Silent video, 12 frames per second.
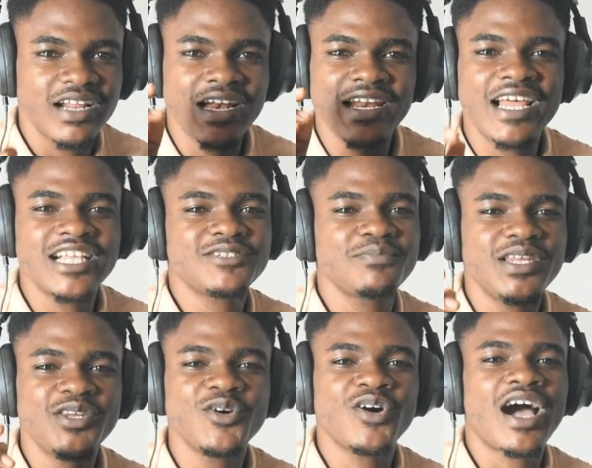Let me
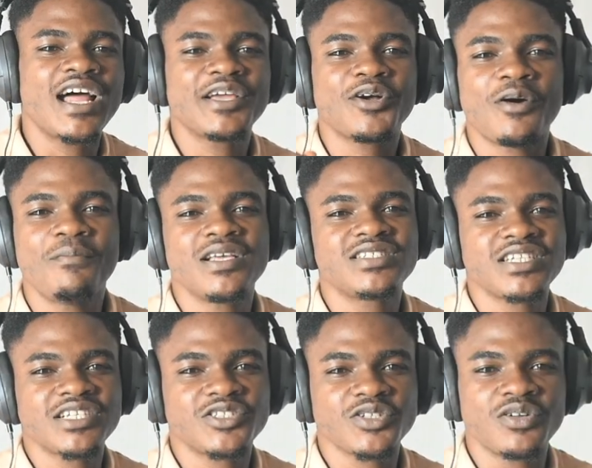know at the comment
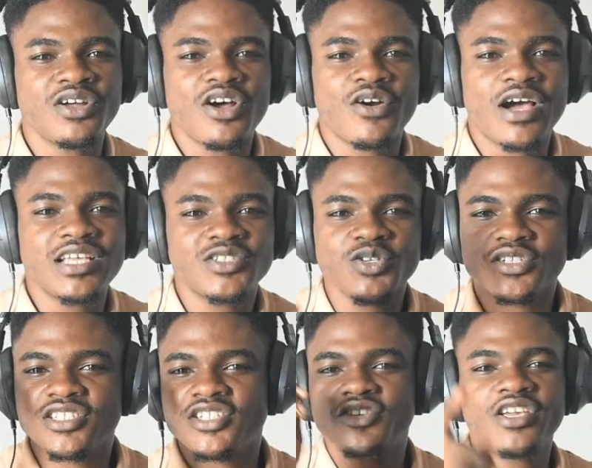section. All right, so
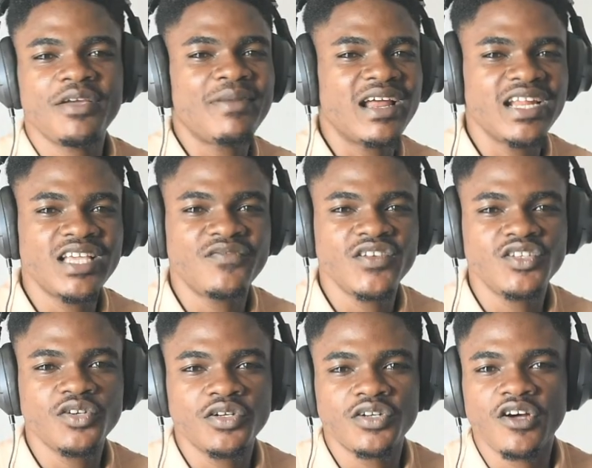see you in my next
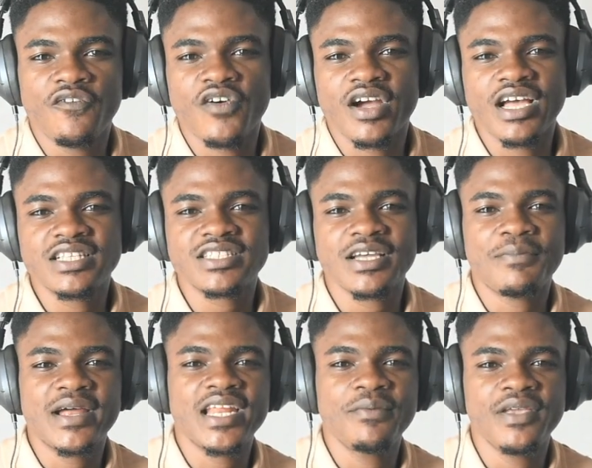video. Don't forget,
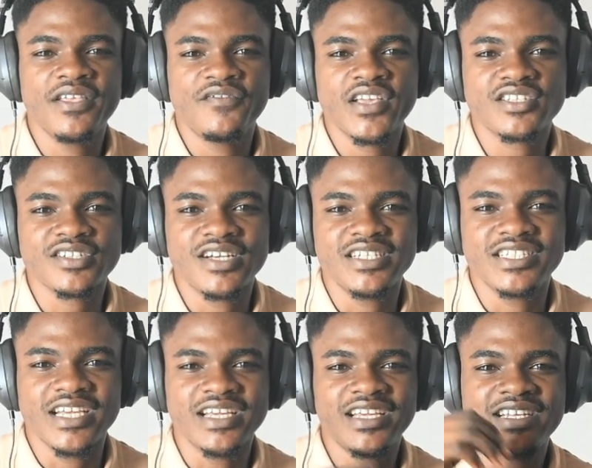my name is Victor
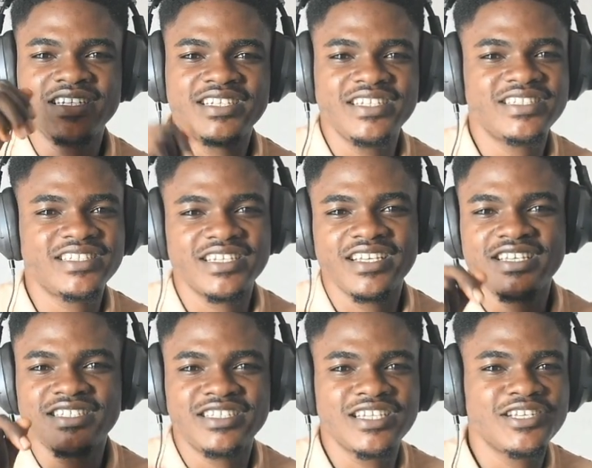Ejeh. This
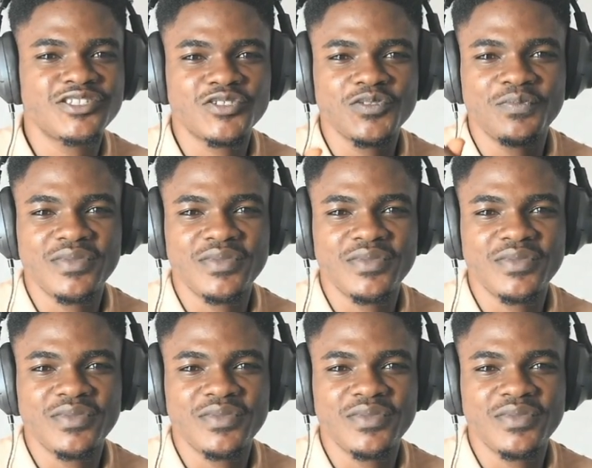is Gentle